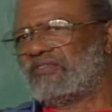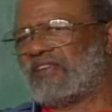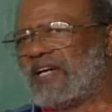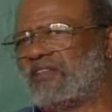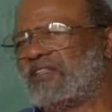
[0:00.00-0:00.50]

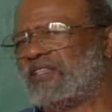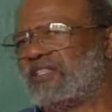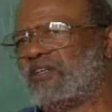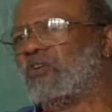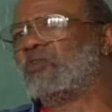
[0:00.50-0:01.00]
founder
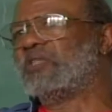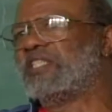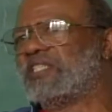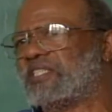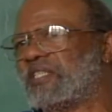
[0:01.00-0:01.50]
and old
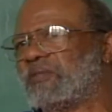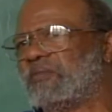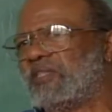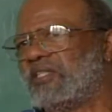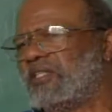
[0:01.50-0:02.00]
leadership
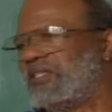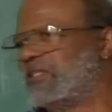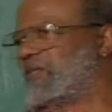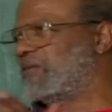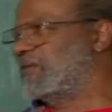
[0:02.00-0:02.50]

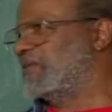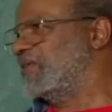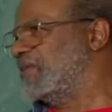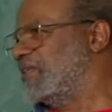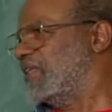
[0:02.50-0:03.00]
to
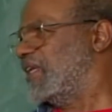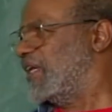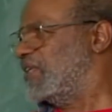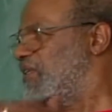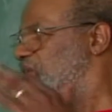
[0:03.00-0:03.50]
a
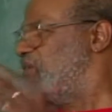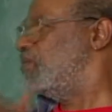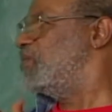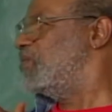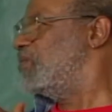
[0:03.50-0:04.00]
new